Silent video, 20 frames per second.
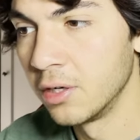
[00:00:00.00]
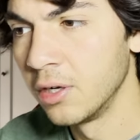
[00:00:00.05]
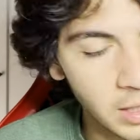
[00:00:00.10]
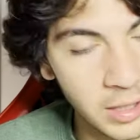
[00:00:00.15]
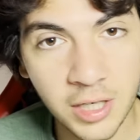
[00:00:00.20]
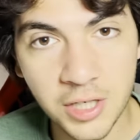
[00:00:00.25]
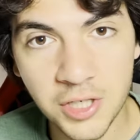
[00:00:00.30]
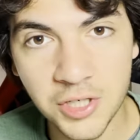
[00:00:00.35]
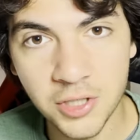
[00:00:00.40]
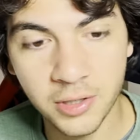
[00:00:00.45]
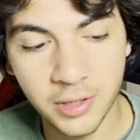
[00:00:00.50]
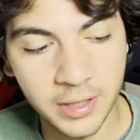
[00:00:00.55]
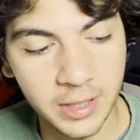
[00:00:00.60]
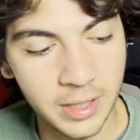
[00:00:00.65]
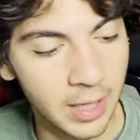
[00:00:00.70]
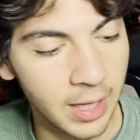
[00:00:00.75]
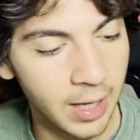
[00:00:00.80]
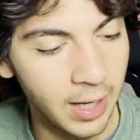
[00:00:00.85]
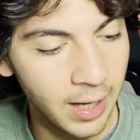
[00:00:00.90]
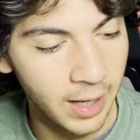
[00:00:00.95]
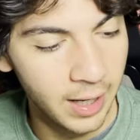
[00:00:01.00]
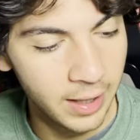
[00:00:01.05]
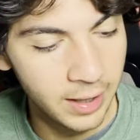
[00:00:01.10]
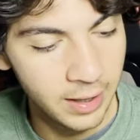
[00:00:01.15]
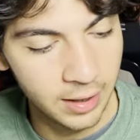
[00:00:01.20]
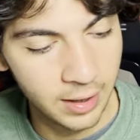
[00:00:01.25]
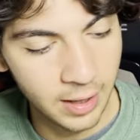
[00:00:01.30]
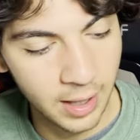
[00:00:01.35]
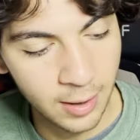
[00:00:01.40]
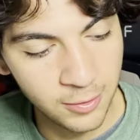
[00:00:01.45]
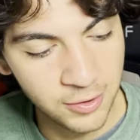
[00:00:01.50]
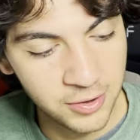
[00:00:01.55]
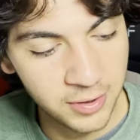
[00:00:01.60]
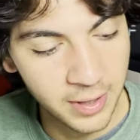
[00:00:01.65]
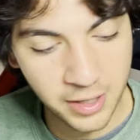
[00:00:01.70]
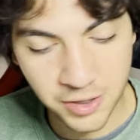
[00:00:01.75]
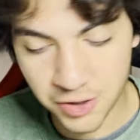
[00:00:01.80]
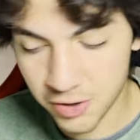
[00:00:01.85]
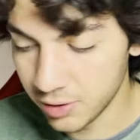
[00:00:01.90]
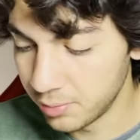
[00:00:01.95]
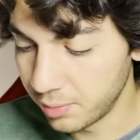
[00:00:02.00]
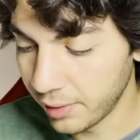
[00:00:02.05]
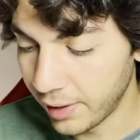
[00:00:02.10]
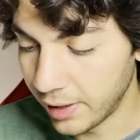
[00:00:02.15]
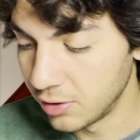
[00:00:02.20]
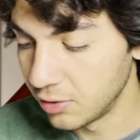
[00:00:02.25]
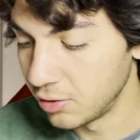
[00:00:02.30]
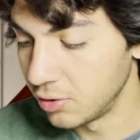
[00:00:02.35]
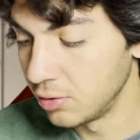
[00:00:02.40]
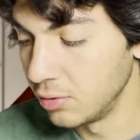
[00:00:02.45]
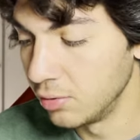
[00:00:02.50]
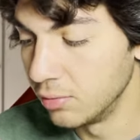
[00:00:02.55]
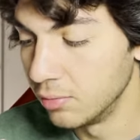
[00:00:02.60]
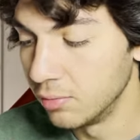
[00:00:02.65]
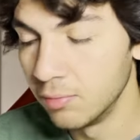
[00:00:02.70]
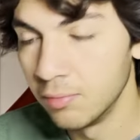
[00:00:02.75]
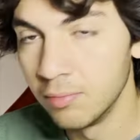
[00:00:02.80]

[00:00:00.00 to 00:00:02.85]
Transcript: Additionally, I, I was actually planning to